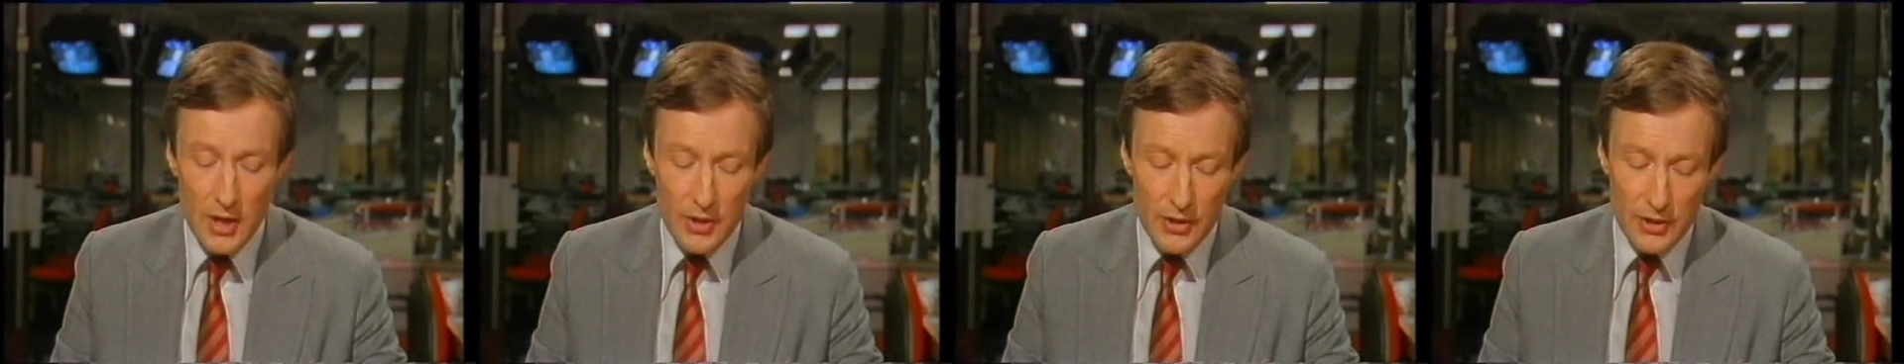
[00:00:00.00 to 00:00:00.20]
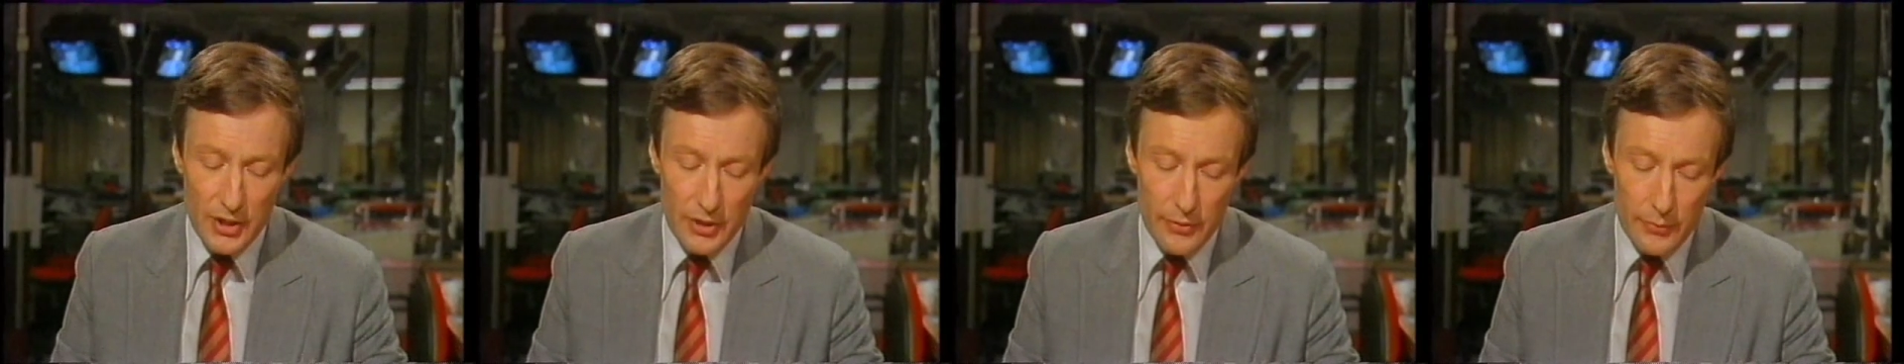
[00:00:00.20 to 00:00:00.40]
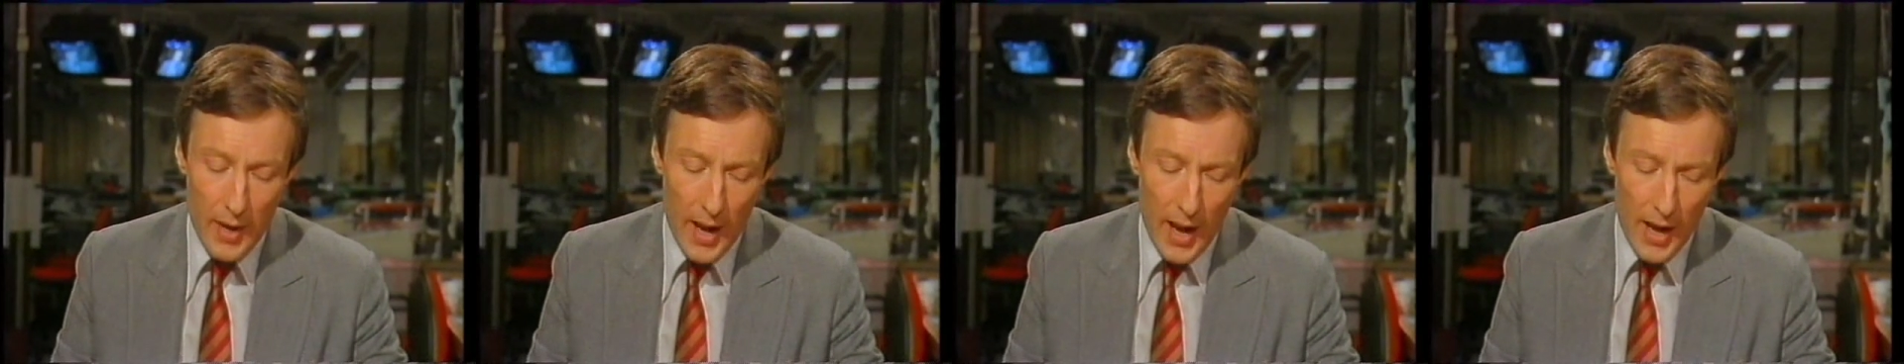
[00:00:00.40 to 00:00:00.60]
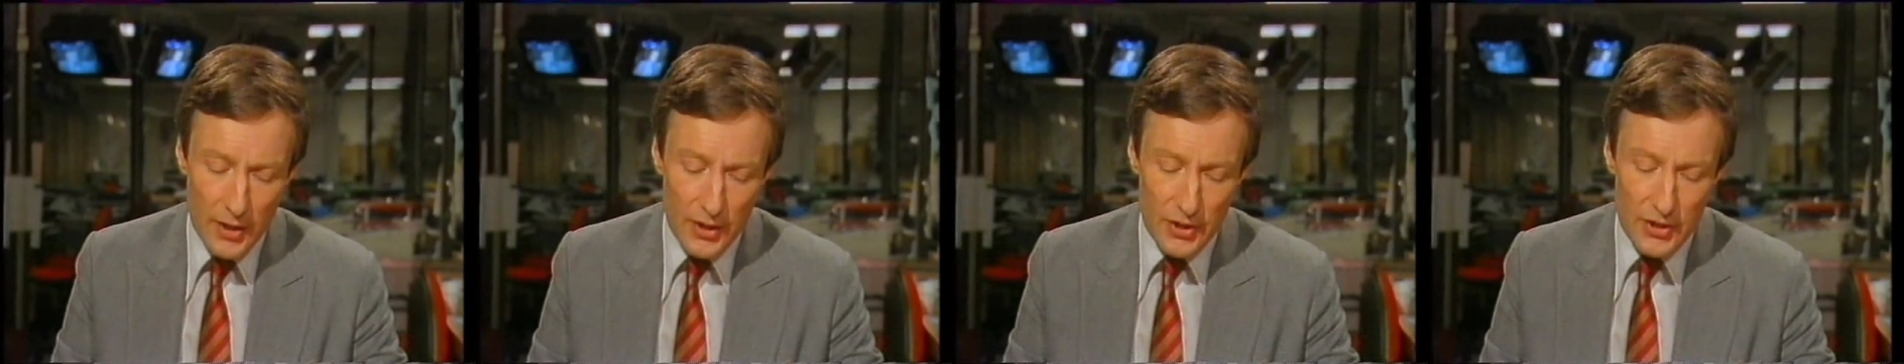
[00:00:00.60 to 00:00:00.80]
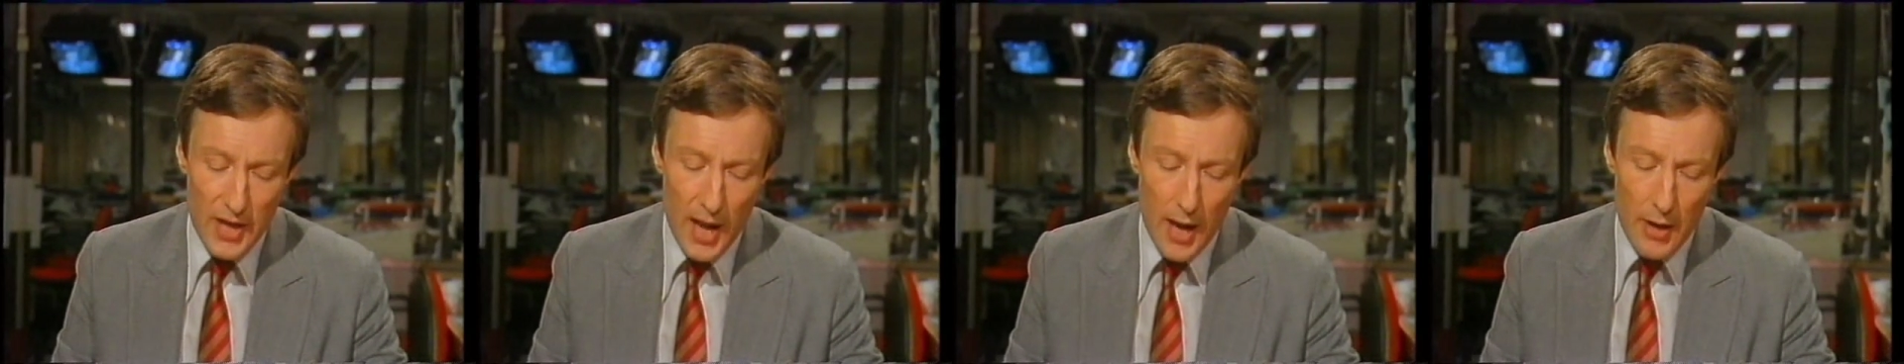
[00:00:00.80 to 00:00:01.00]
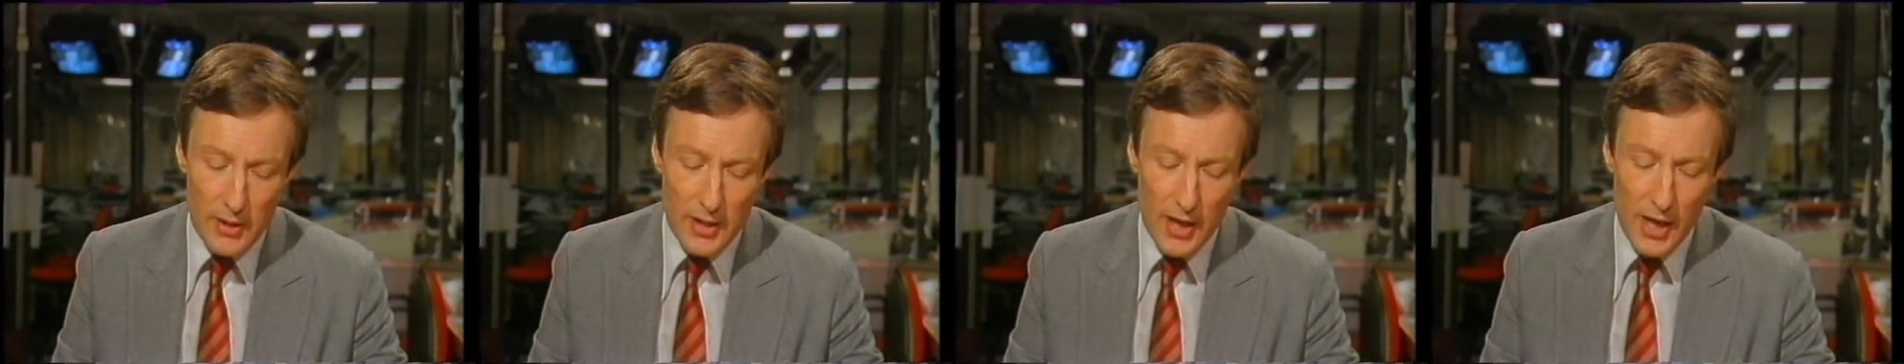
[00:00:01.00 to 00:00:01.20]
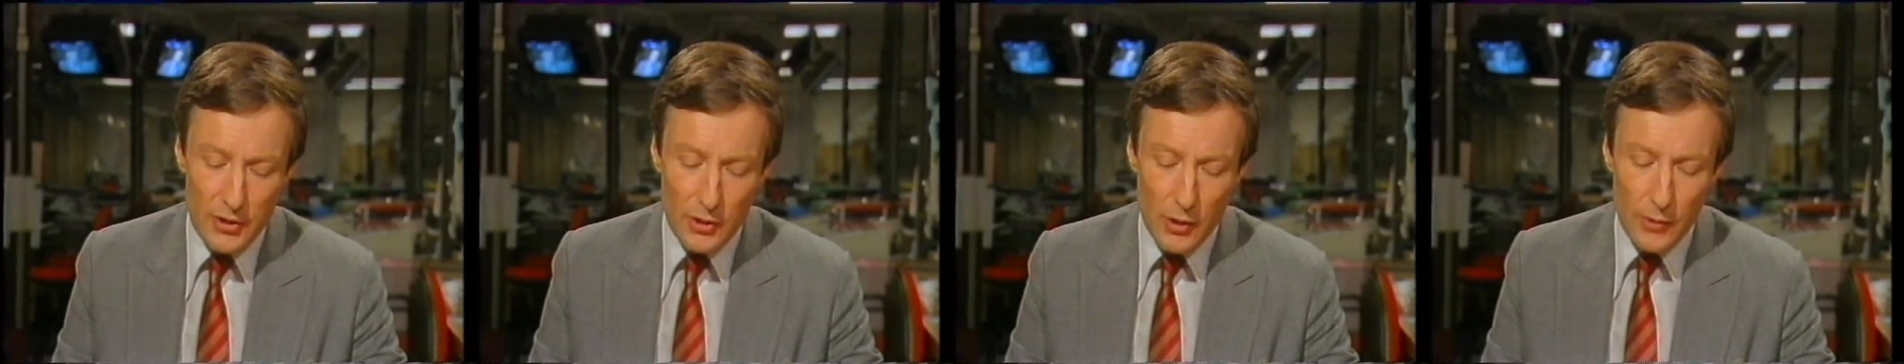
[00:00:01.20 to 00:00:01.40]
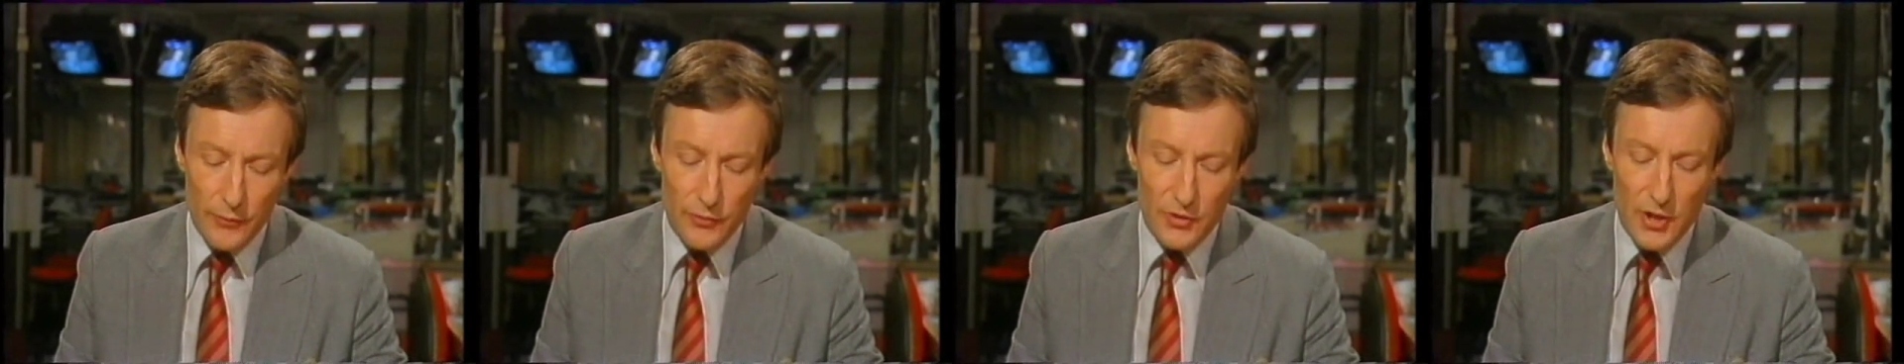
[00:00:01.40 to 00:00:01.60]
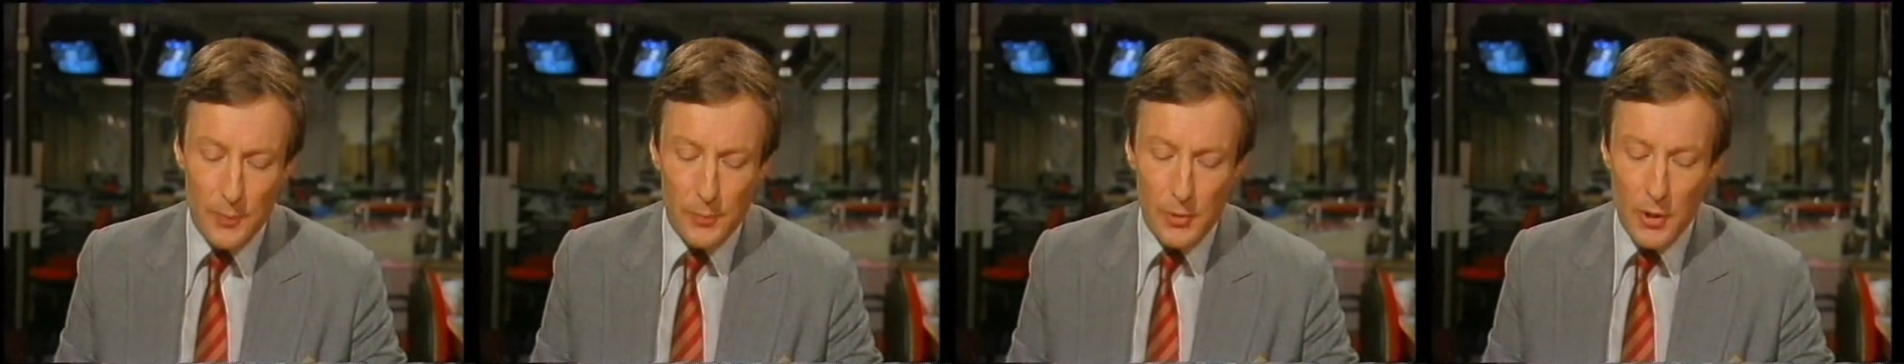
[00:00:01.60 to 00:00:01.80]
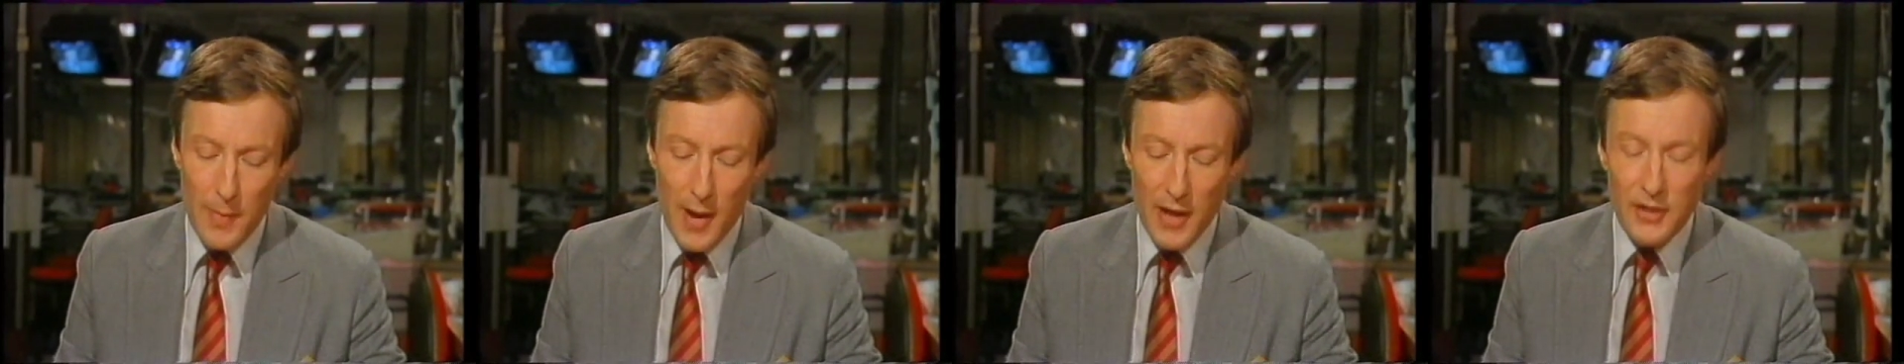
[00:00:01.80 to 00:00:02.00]
that Iran has now cut off
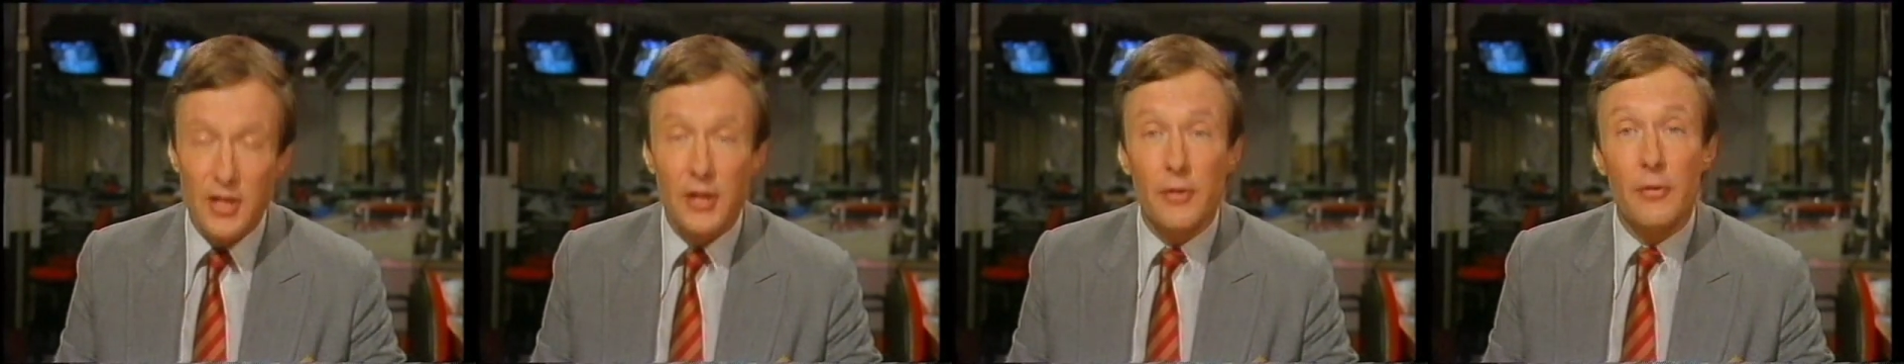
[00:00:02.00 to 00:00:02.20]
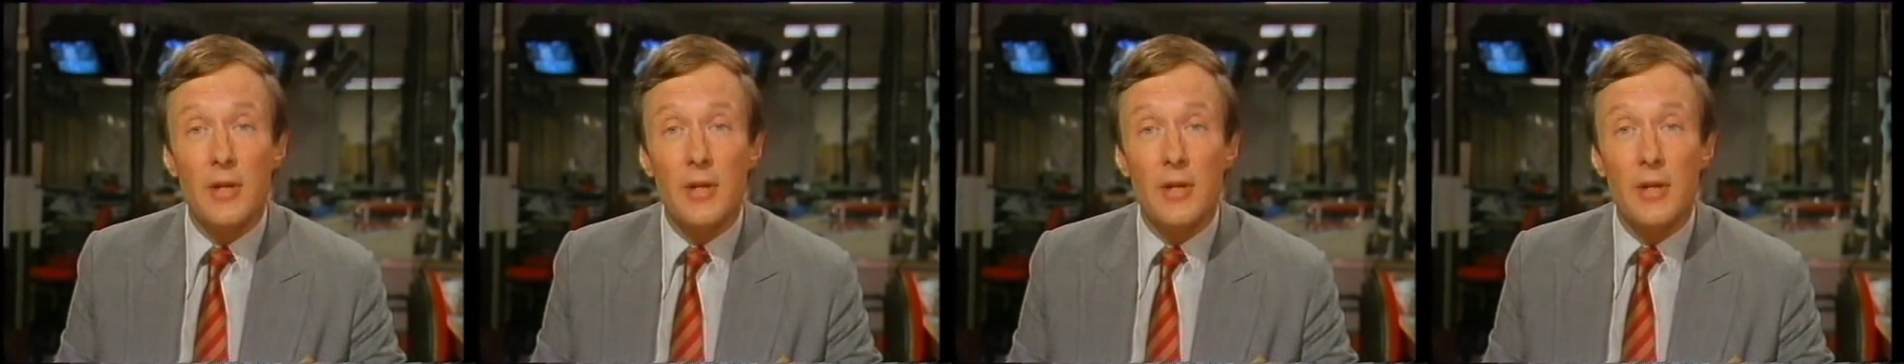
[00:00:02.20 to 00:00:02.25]
diplomatic